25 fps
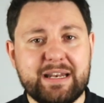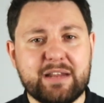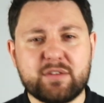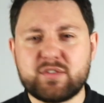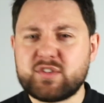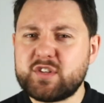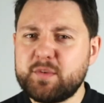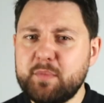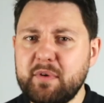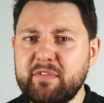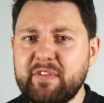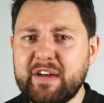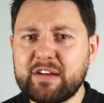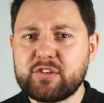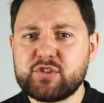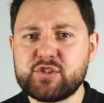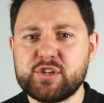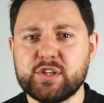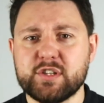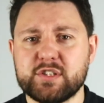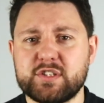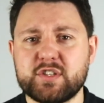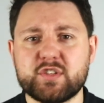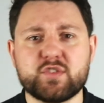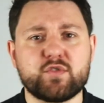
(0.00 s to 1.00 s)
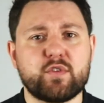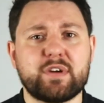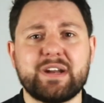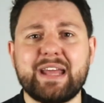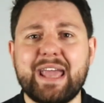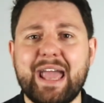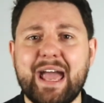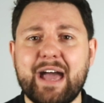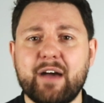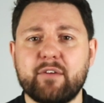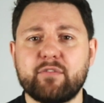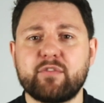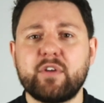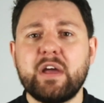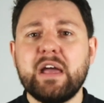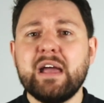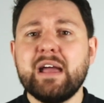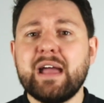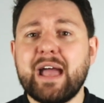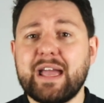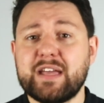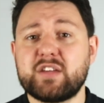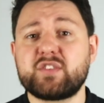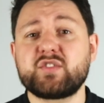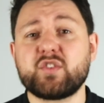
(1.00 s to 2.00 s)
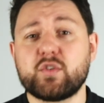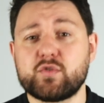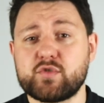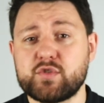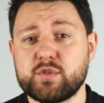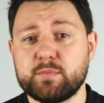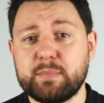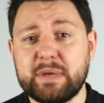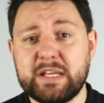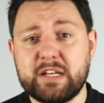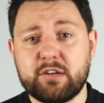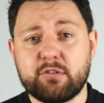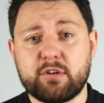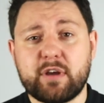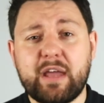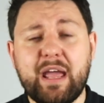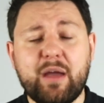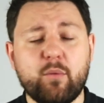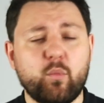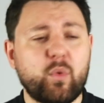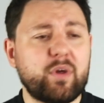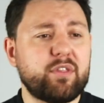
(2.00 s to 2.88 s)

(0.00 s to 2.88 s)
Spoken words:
Now, some of our churches already have a social media account,